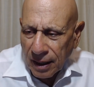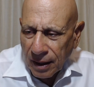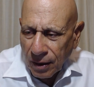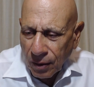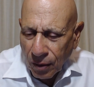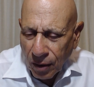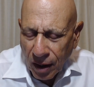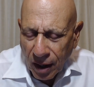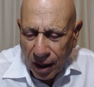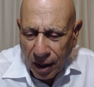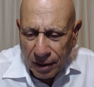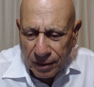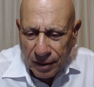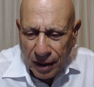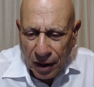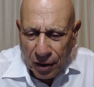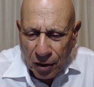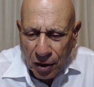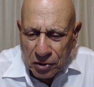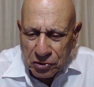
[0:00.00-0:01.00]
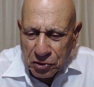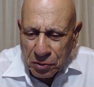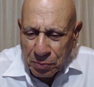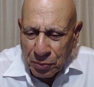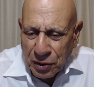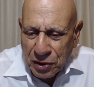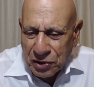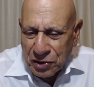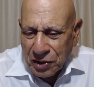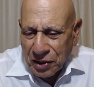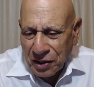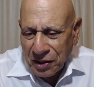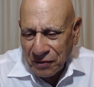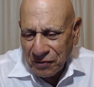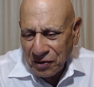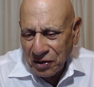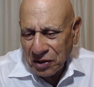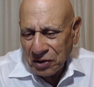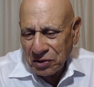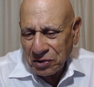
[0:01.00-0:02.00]
I'd also appreciate it if
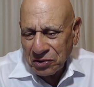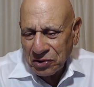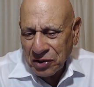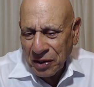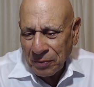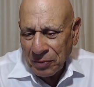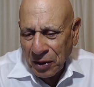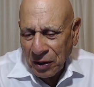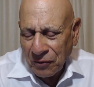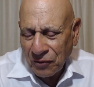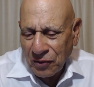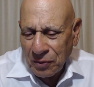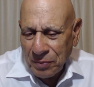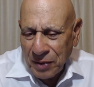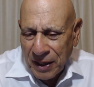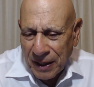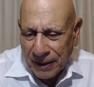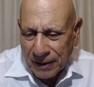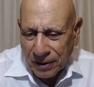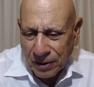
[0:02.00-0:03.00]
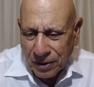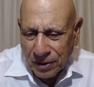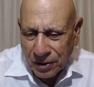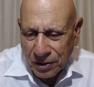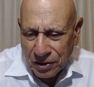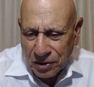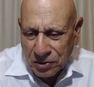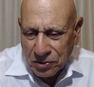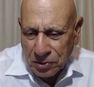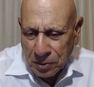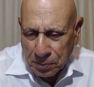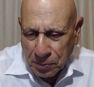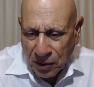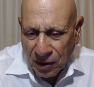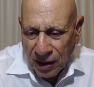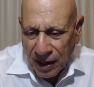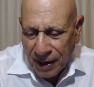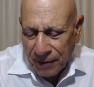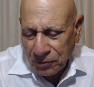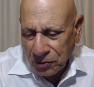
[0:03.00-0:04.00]
you could do something for me. Could you
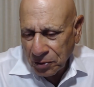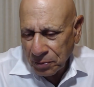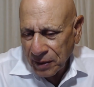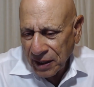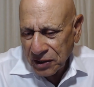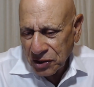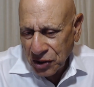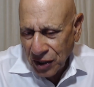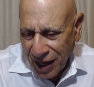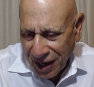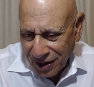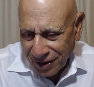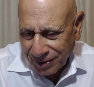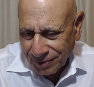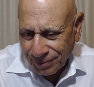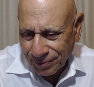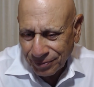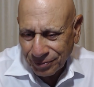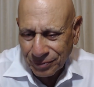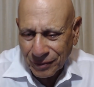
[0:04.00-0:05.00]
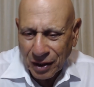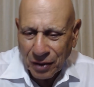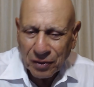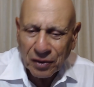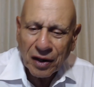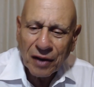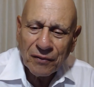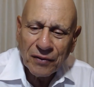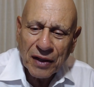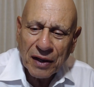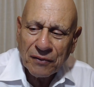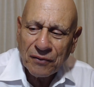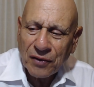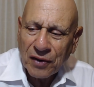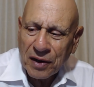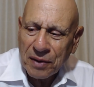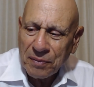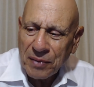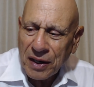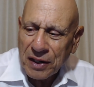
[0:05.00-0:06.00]
subscribe to my channel? I would love that
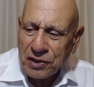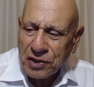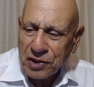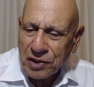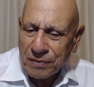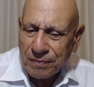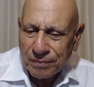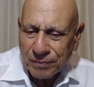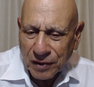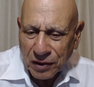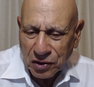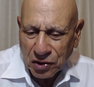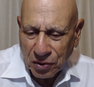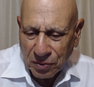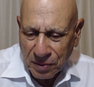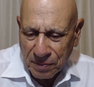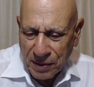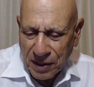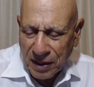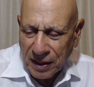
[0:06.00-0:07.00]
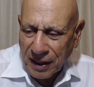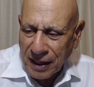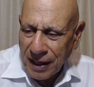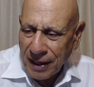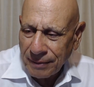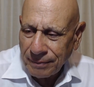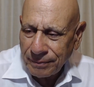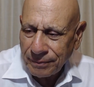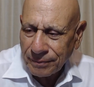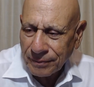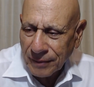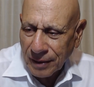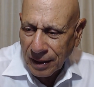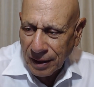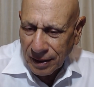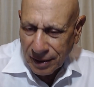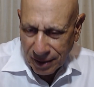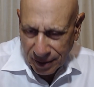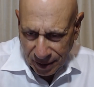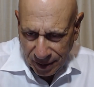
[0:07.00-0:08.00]
very much. Until we meet again,
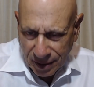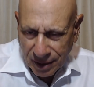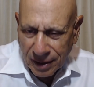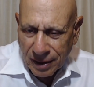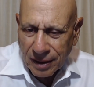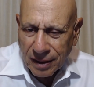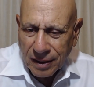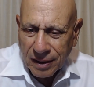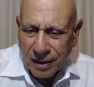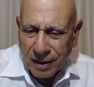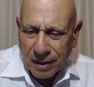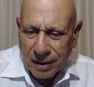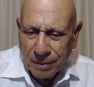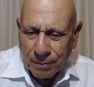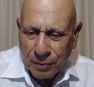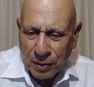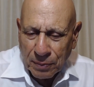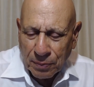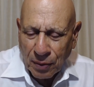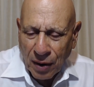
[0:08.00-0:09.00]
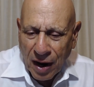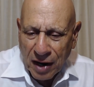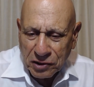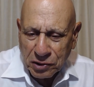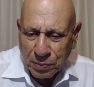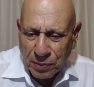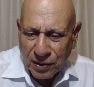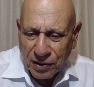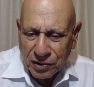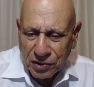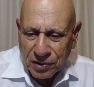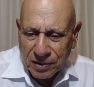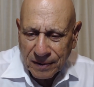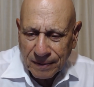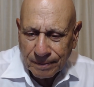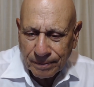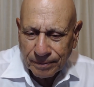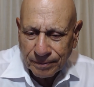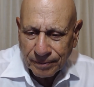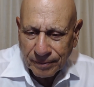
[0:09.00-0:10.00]
be prosperous,
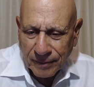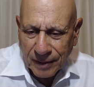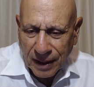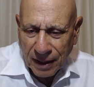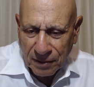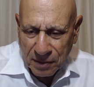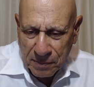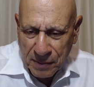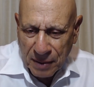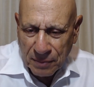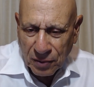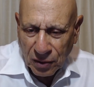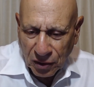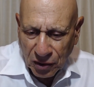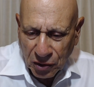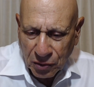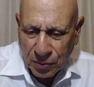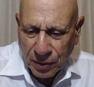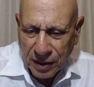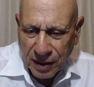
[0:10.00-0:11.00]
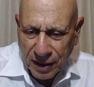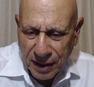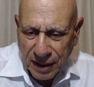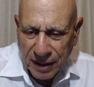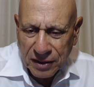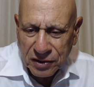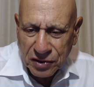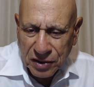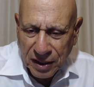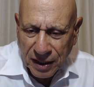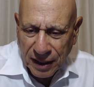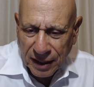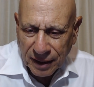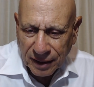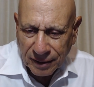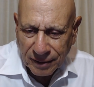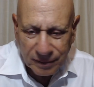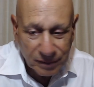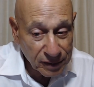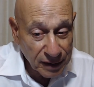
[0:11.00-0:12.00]
and remember, liquidity is
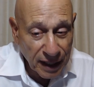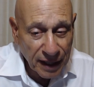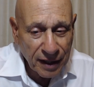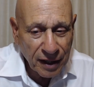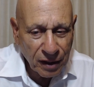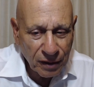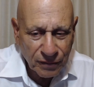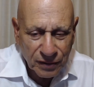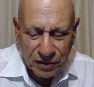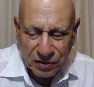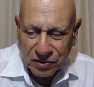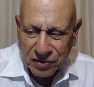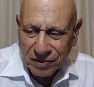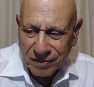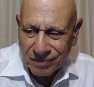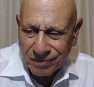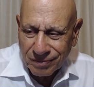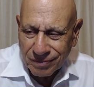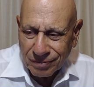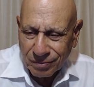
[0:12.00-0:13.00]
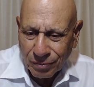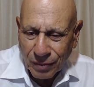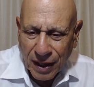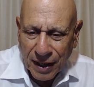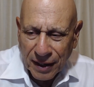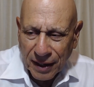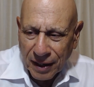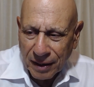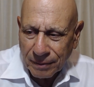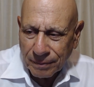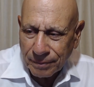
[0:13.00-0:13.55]
king, not Elvis. Bye now.